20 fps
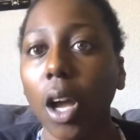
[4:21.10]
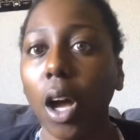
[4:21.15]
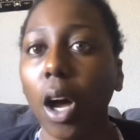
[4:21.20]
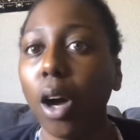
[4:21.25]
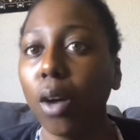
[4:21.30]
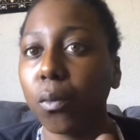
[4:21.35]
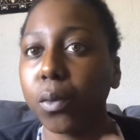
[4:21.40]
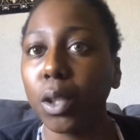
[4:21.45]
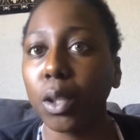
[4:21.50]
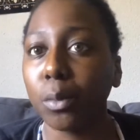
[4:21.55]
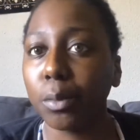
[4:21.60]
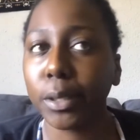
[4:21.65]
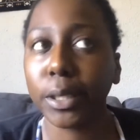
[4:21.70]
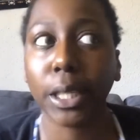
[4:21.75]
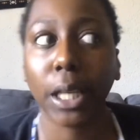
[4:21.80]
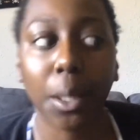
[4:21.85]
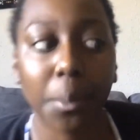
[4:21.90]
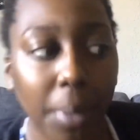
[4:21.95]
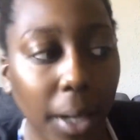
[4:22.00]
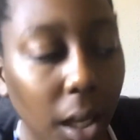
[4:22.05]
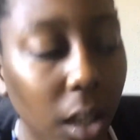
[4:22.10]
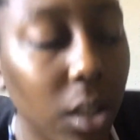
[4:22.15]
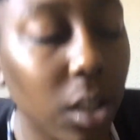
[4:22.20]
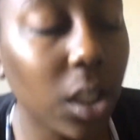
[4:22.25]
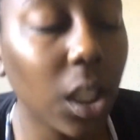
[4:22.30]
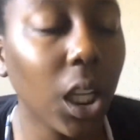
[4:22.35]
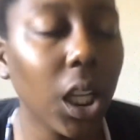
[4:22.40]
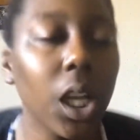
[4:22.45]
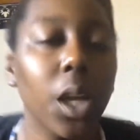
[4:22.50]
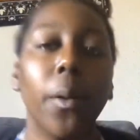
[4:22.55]
Hopefully it was in a
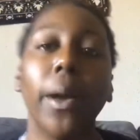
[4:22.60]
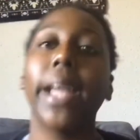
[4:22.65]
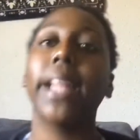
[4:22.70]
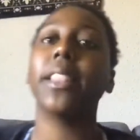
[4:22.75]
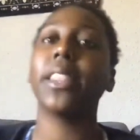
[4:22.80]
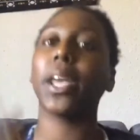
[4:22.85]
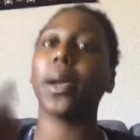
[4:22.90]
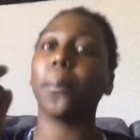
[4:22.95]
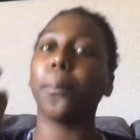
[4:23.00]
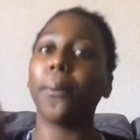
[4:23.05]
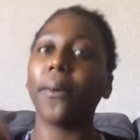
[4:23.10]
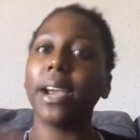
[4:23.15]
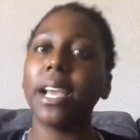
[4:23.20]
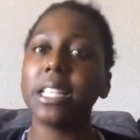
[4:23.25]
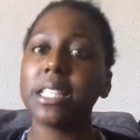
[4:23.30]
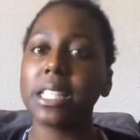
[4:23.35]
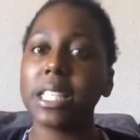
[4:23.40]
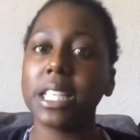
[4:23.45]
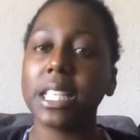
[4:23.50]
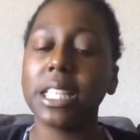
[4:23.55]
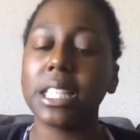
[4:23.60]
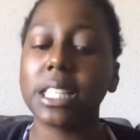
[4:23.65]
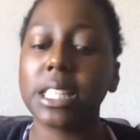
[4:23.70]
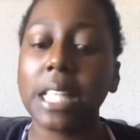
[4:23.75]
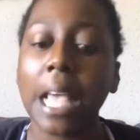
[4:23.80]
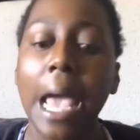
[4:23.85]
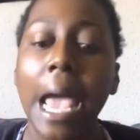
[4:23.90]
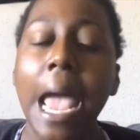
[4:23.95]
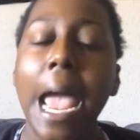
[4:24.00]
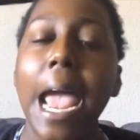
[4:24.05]
box. Anyway, their presents
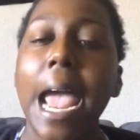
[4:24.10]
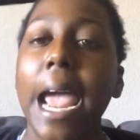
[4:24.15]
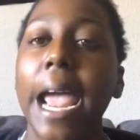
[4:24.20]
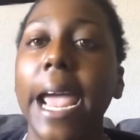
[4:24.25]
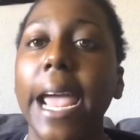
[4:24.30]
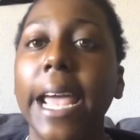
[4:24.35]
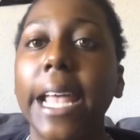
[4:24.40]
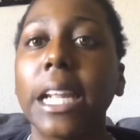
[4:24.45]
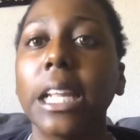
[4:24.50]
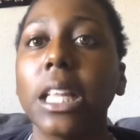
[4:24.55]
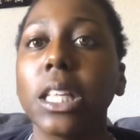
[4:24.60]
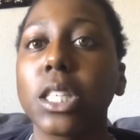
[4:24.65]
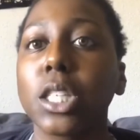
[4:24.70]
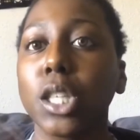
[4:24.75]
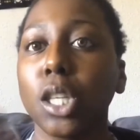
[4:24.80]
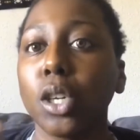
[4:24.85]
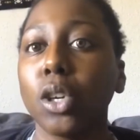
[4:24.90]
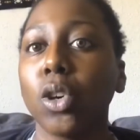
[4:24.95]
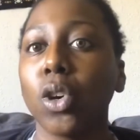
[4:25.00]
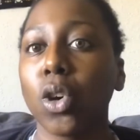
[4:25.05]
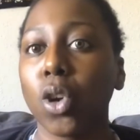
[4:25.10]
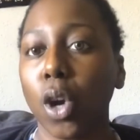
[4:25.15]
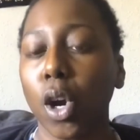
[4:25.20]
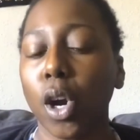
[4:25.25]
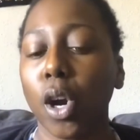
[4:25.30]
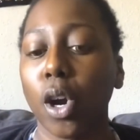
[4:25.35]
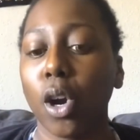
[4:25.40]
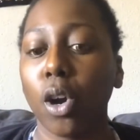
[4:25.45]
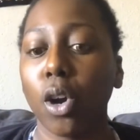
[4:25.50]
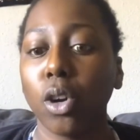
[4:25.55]
and this little
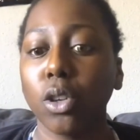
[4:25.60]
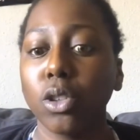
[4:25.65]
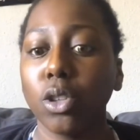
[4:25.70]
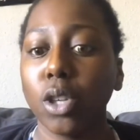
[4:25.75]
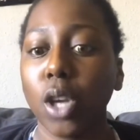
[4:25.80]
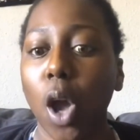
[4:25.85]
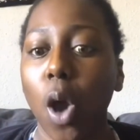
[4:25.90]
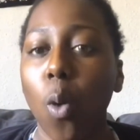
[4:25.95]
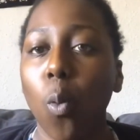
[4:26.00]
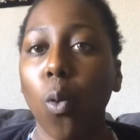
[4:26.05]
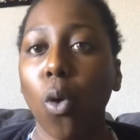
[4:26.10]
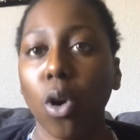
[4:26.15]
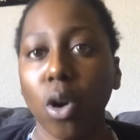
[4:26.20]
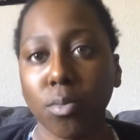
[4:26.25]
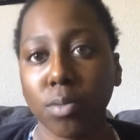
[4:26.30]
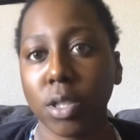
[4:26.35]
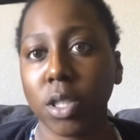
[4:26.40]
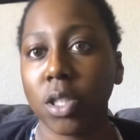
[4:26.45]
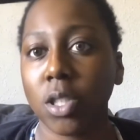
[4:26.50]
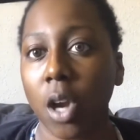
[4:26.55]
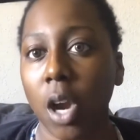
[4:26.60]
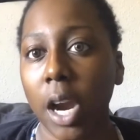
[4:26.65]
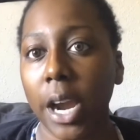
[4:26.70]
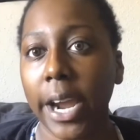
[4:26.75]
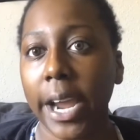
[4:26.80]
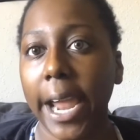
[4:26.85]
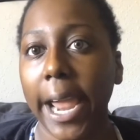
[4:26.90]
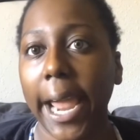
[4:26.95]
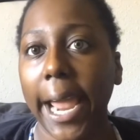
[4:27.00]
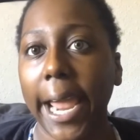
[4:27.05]
girl, you know, warms his
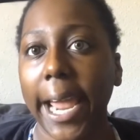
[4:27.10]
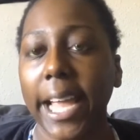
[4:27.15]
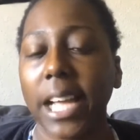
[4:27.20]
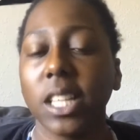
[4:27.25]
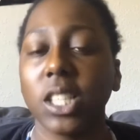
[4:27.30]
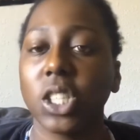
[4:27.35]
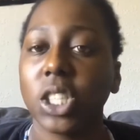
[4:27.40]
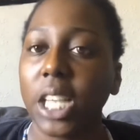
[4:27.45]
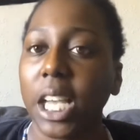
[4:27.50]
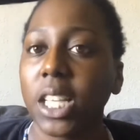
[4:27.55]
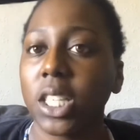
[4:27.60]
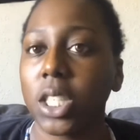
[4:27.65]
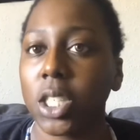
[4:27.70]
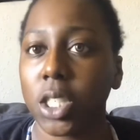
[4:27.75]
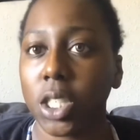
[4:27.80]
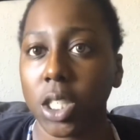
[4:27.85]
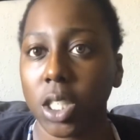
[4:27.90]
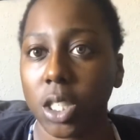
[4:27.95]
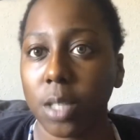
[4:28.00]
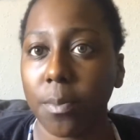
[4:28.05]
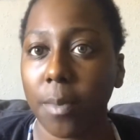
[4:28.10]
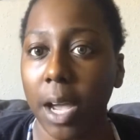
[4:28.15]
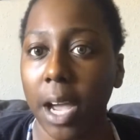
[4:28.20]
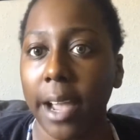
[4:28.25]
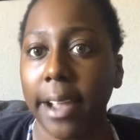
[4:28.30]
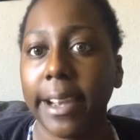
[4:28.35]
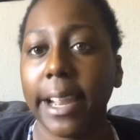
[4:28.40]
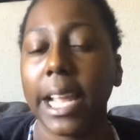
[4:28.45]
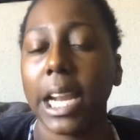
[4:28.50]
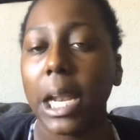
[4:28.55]
heart and changes his
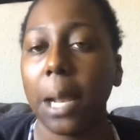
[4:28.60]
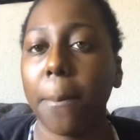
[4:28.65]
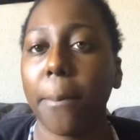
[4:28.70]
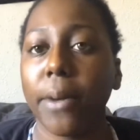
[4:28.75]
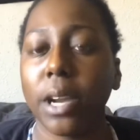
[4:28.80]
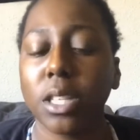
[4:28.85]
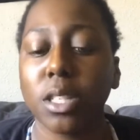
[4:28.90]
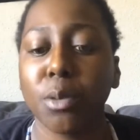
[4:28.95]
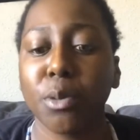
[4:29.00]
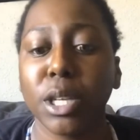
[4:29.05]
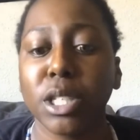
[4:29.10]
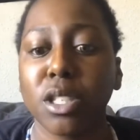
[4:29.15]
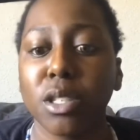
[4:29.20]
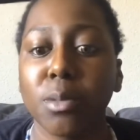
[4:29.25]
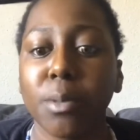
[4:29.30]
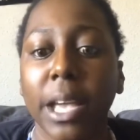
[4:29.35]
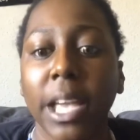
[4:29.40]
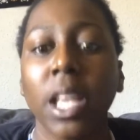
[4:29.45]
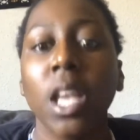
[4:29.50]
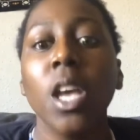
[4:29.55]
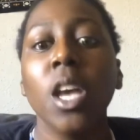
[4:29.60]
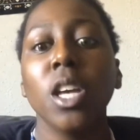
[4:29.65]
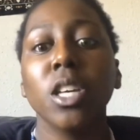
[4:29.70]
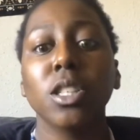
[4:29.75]
mind and he brings the Christmas back.